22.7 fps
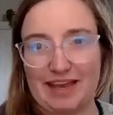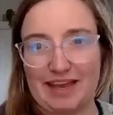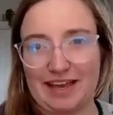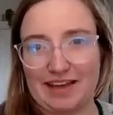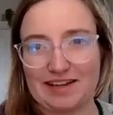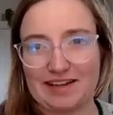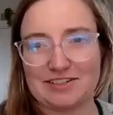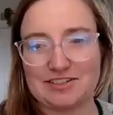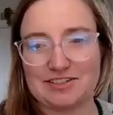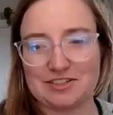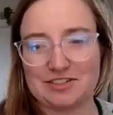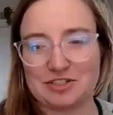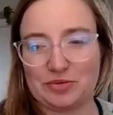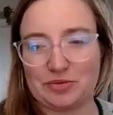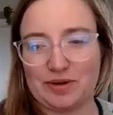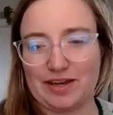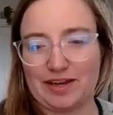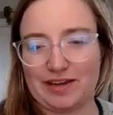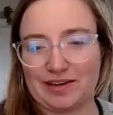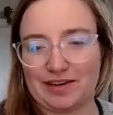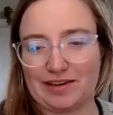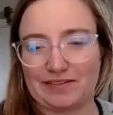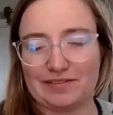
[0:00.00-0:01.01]
and
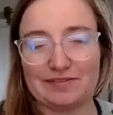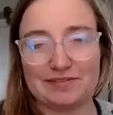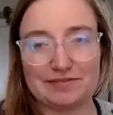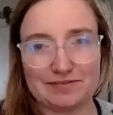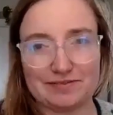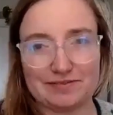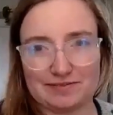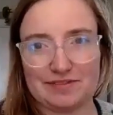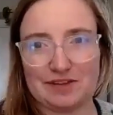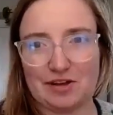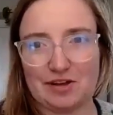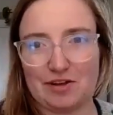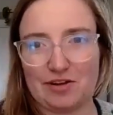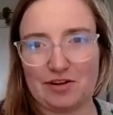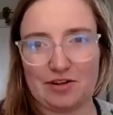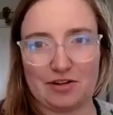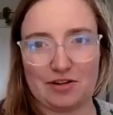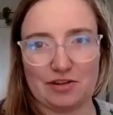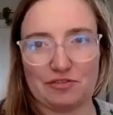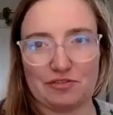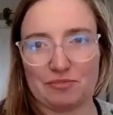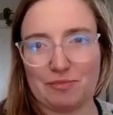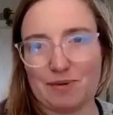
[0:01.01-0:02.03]
doing
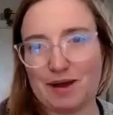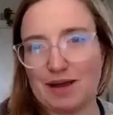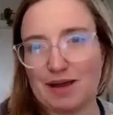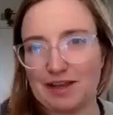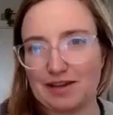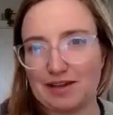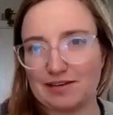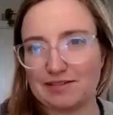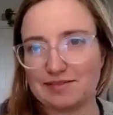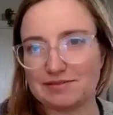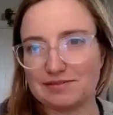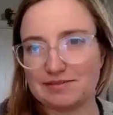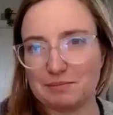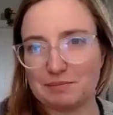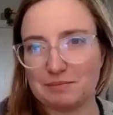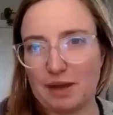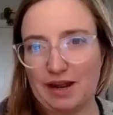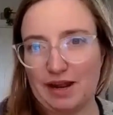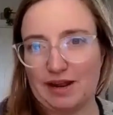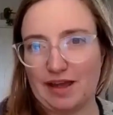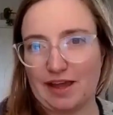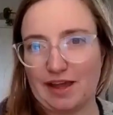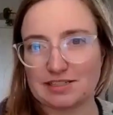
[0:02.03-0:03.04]
all of my
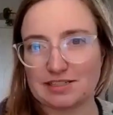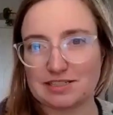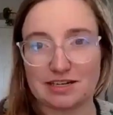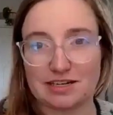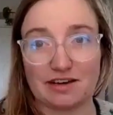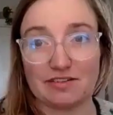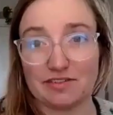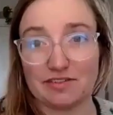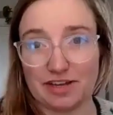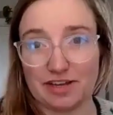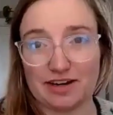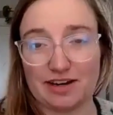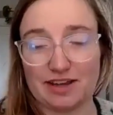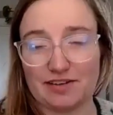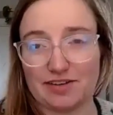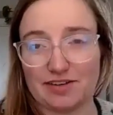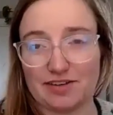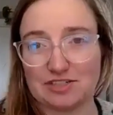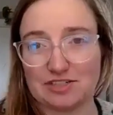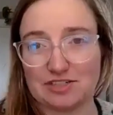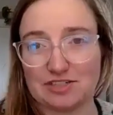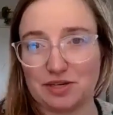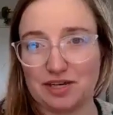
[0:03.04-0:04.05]
Bad Axe stuff and
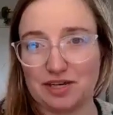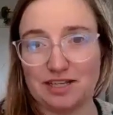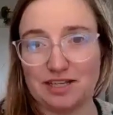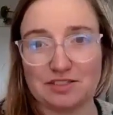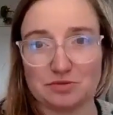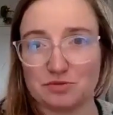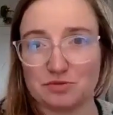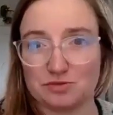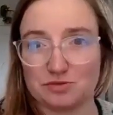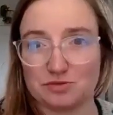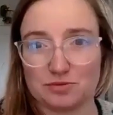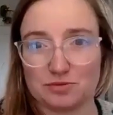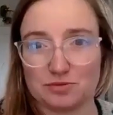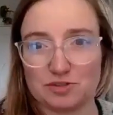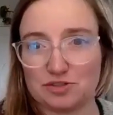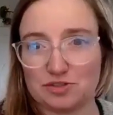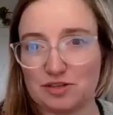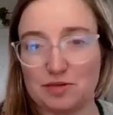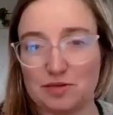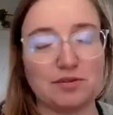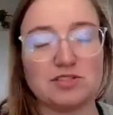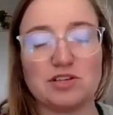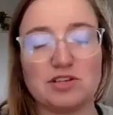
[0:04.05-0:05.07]
having two kids, which
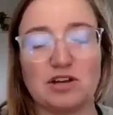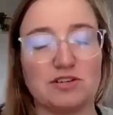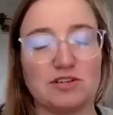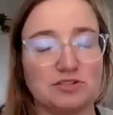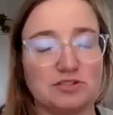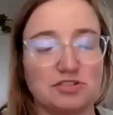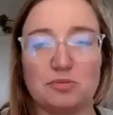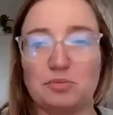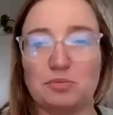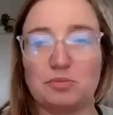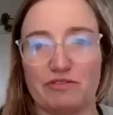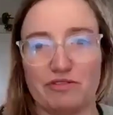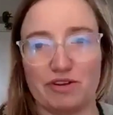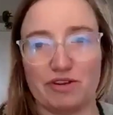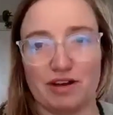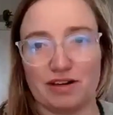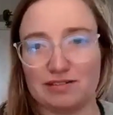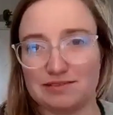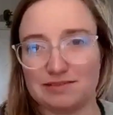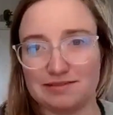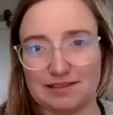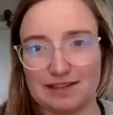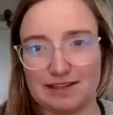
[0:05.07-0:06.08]
was it was all super fun.
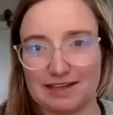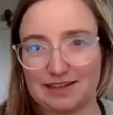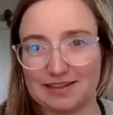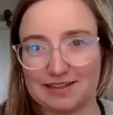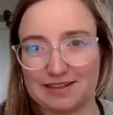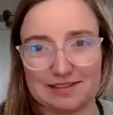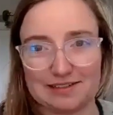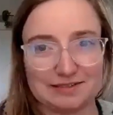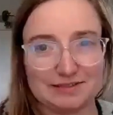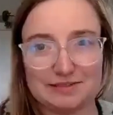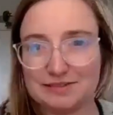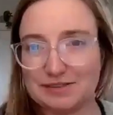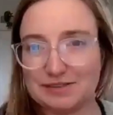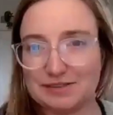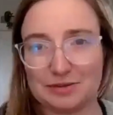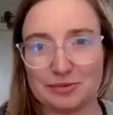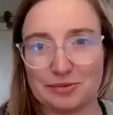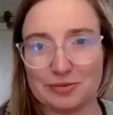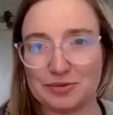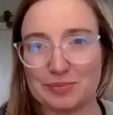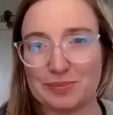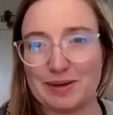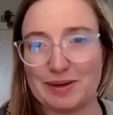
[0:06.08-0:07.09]
Like
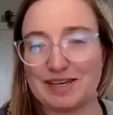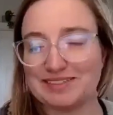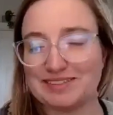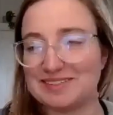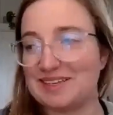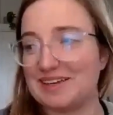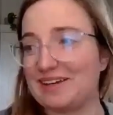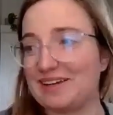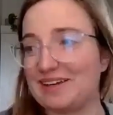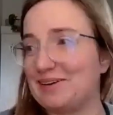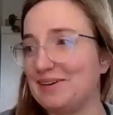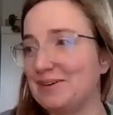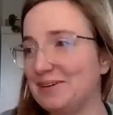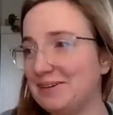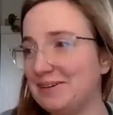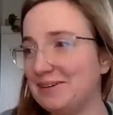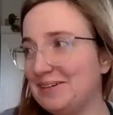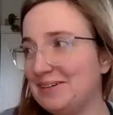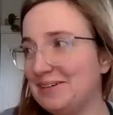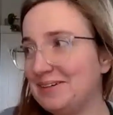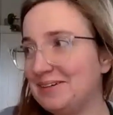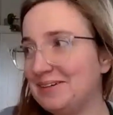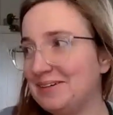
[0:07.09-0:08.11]
it was amazing.
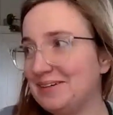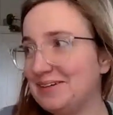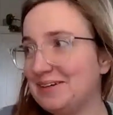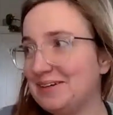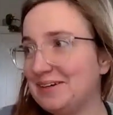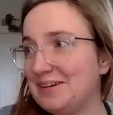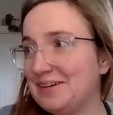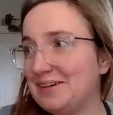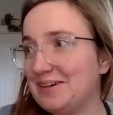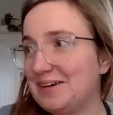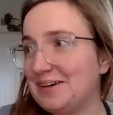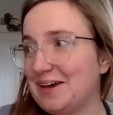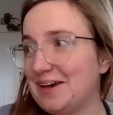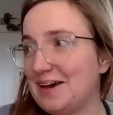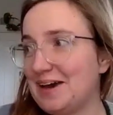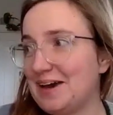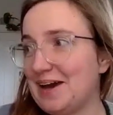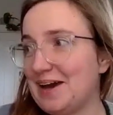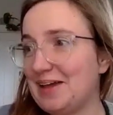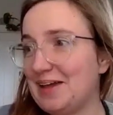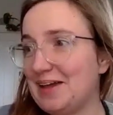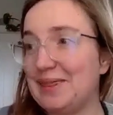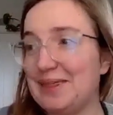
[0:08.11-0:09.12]

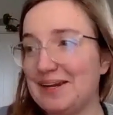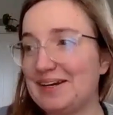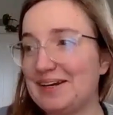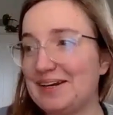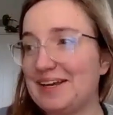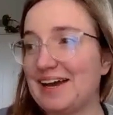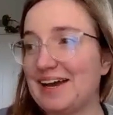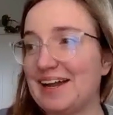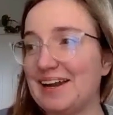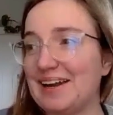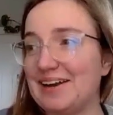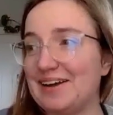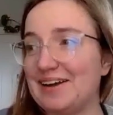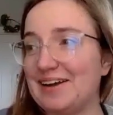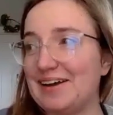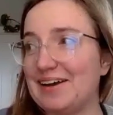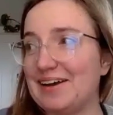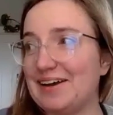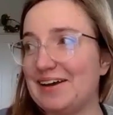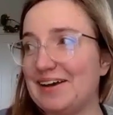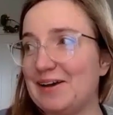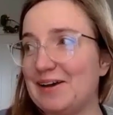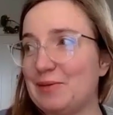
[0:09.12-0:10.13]
I then got
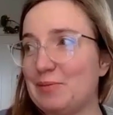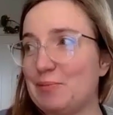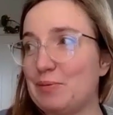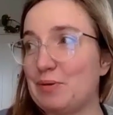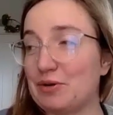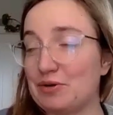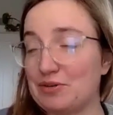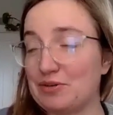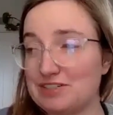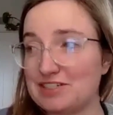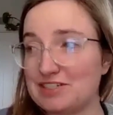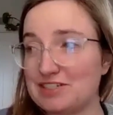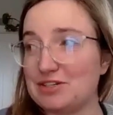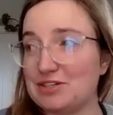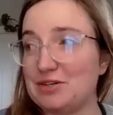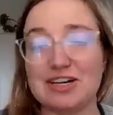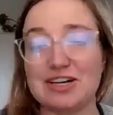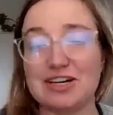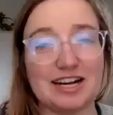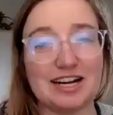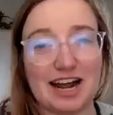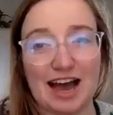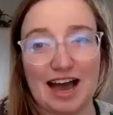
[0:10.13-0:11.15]

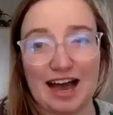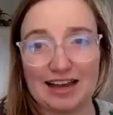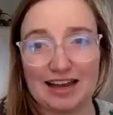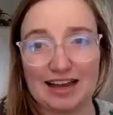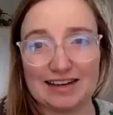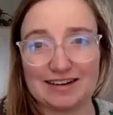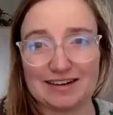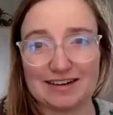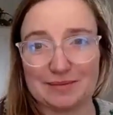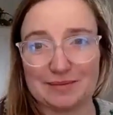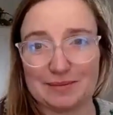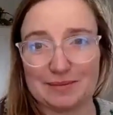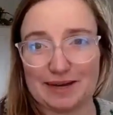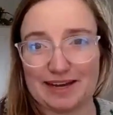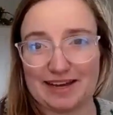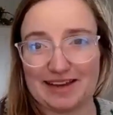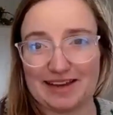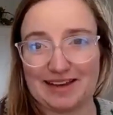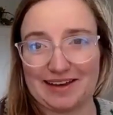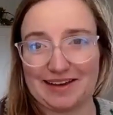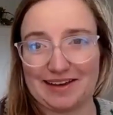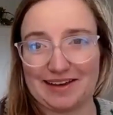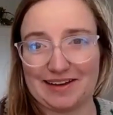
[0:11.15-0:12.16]
pursued and hired
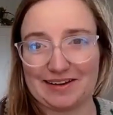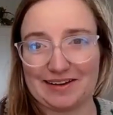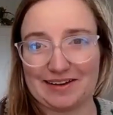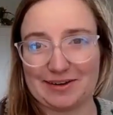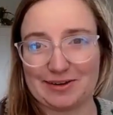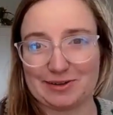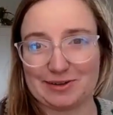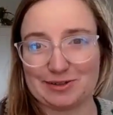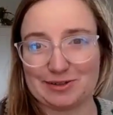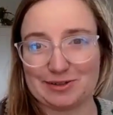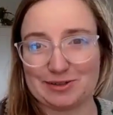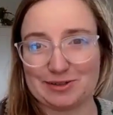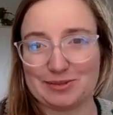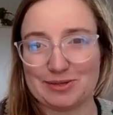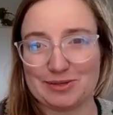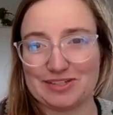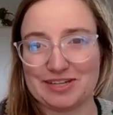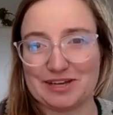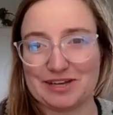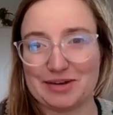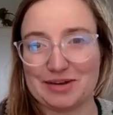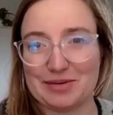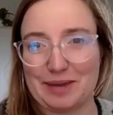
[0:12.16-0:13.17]
by our
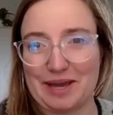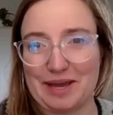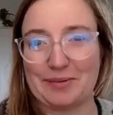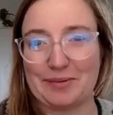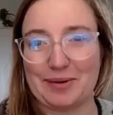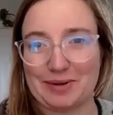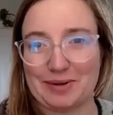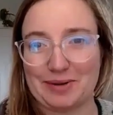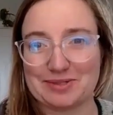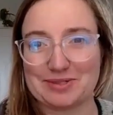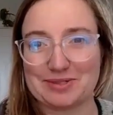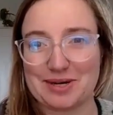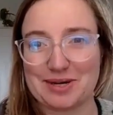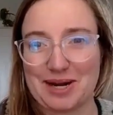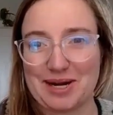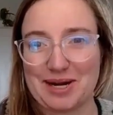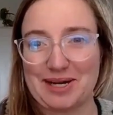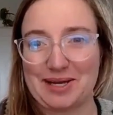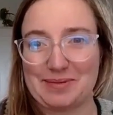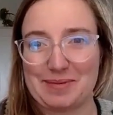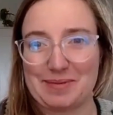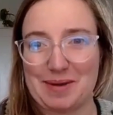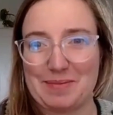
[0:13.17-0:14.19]
small town bank where I was
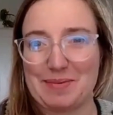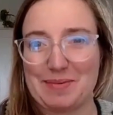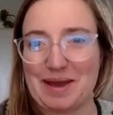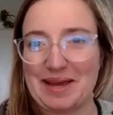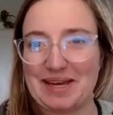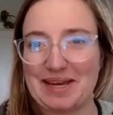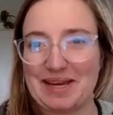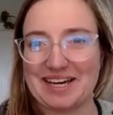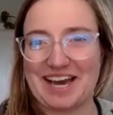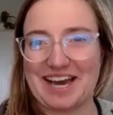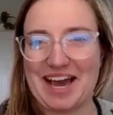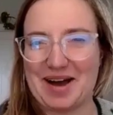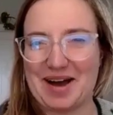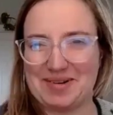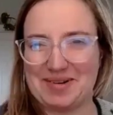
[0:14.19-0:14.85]
trying to get my bank